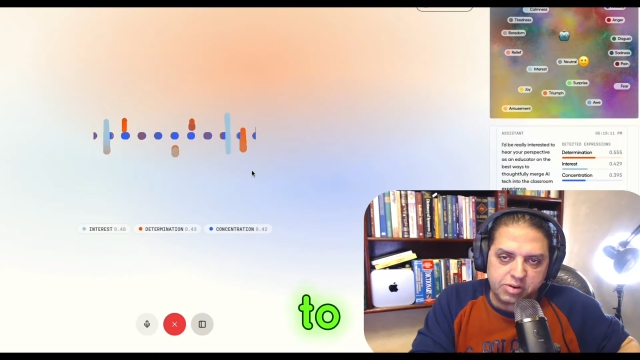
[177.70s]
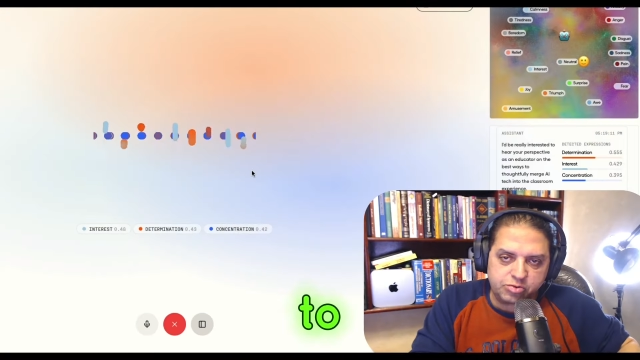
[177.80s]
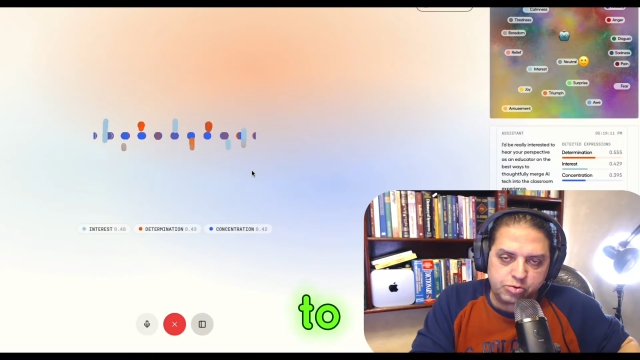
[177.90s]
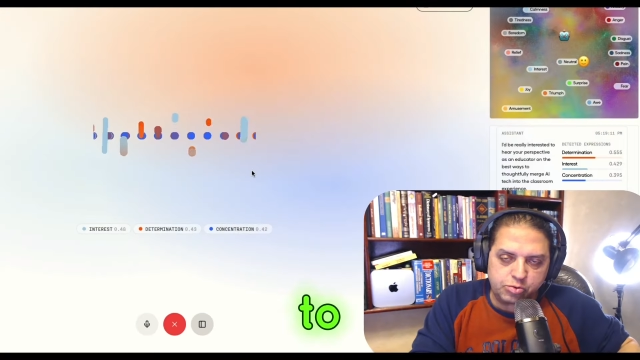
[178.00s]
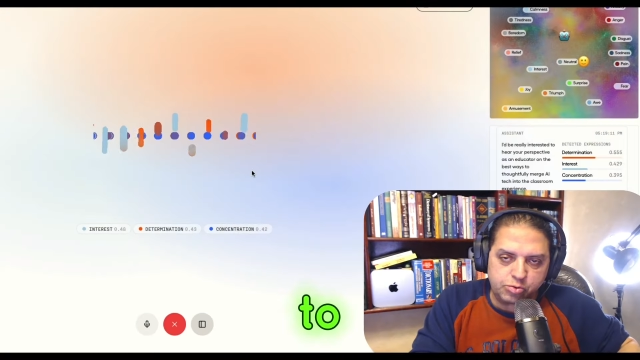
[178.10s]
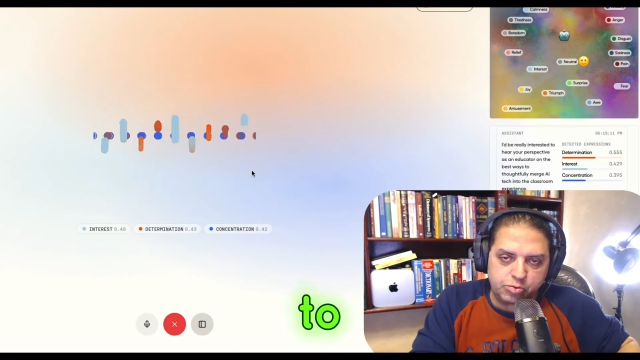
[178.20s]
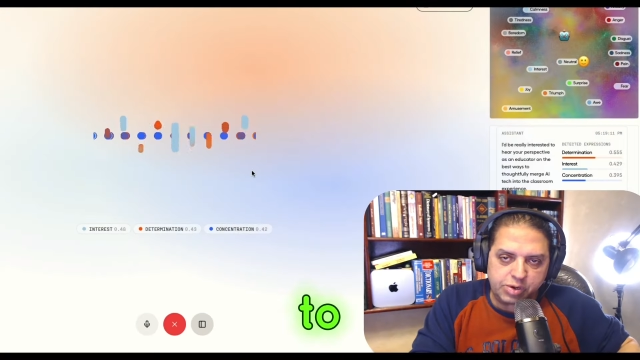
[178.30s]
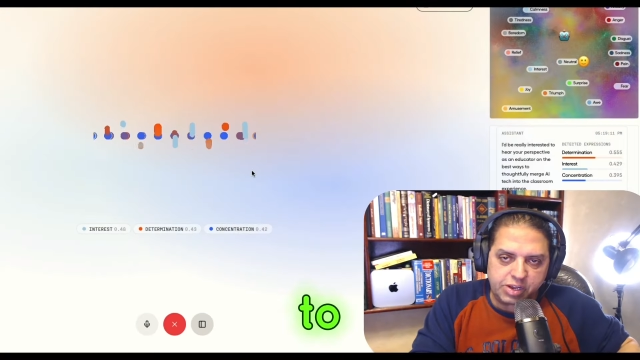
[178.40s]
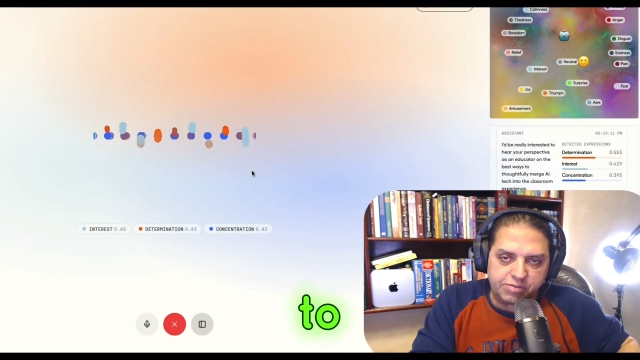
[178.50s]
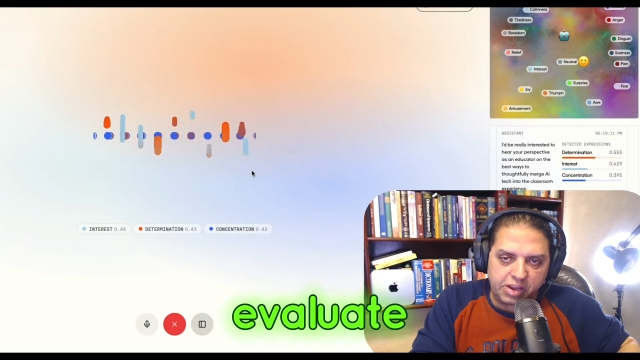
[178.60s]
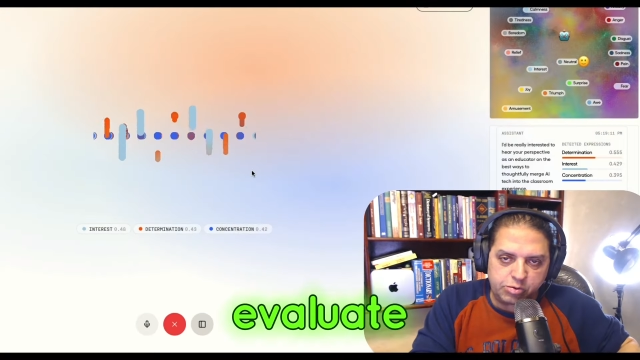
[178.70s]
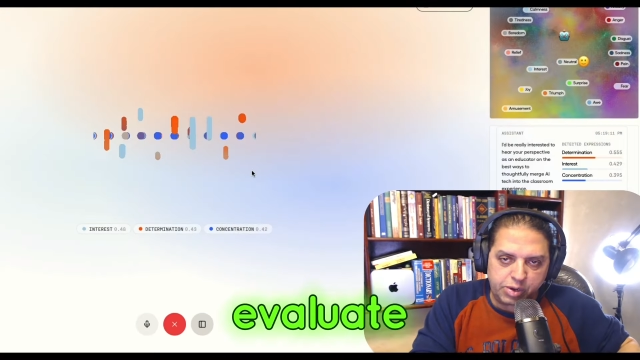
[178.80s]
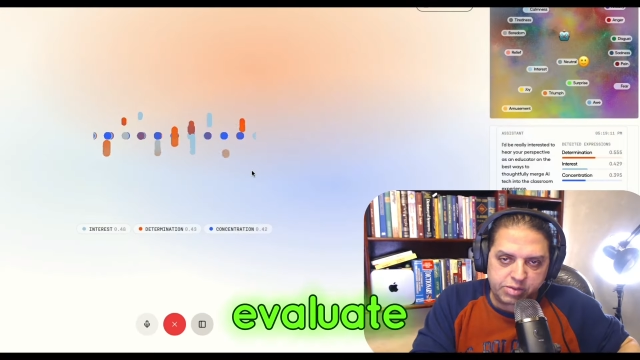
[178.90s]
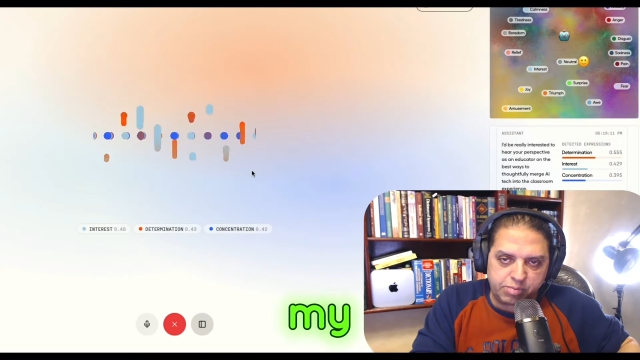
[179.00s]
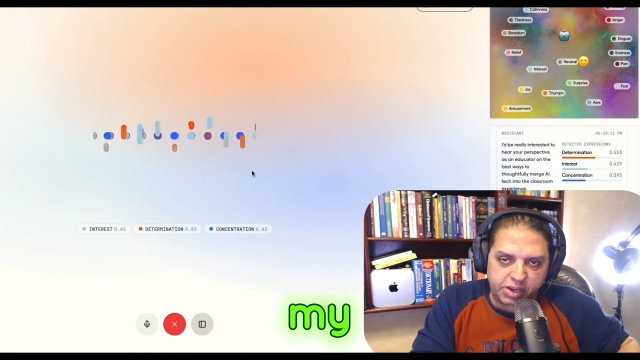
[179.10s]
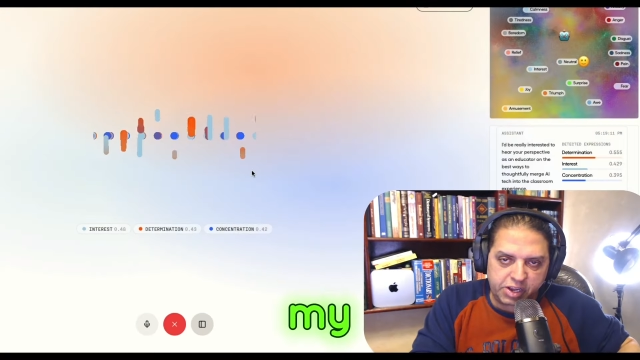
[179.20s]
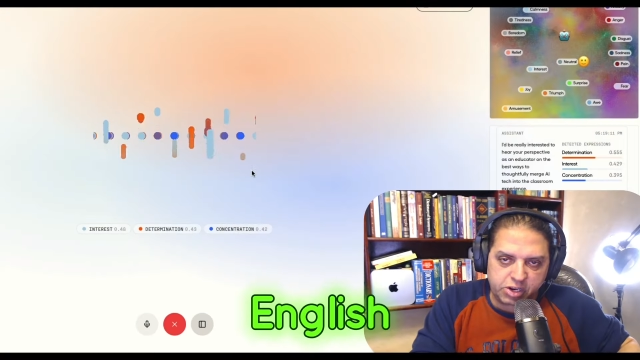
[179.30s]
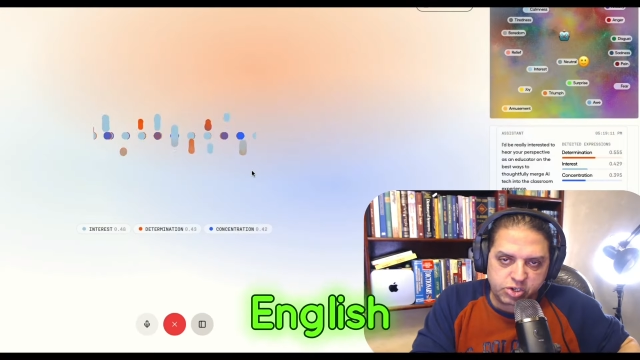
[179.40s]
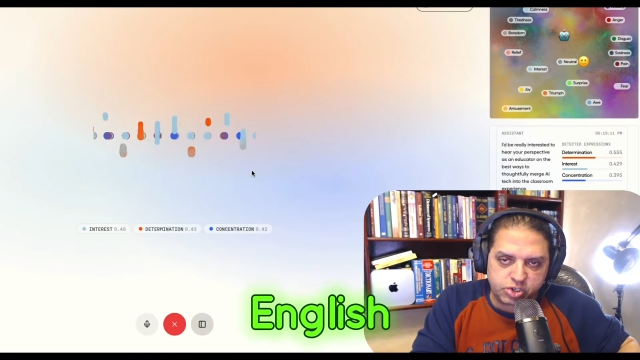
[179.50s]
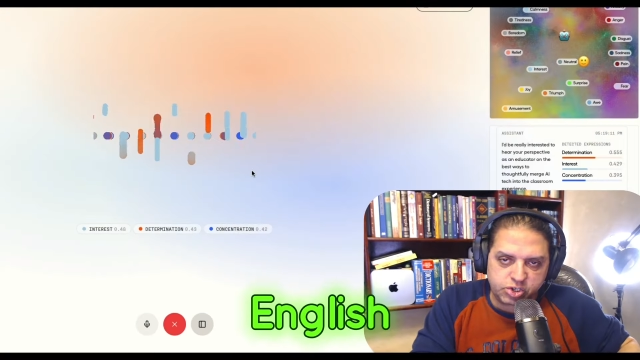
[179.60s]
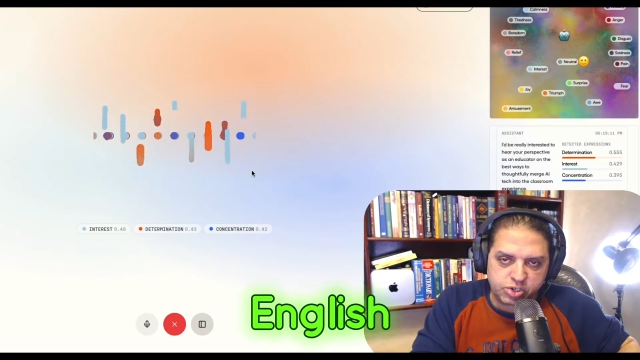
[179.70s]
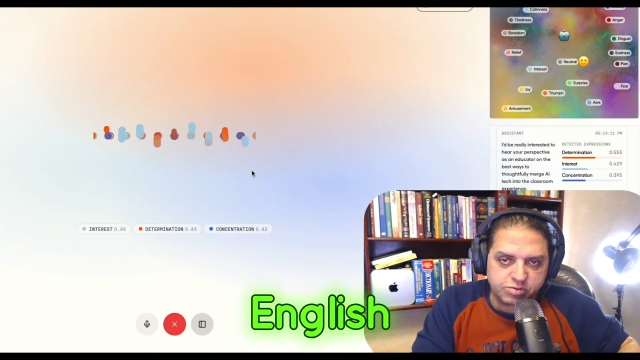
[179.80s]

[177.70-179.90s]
to evaluate my English?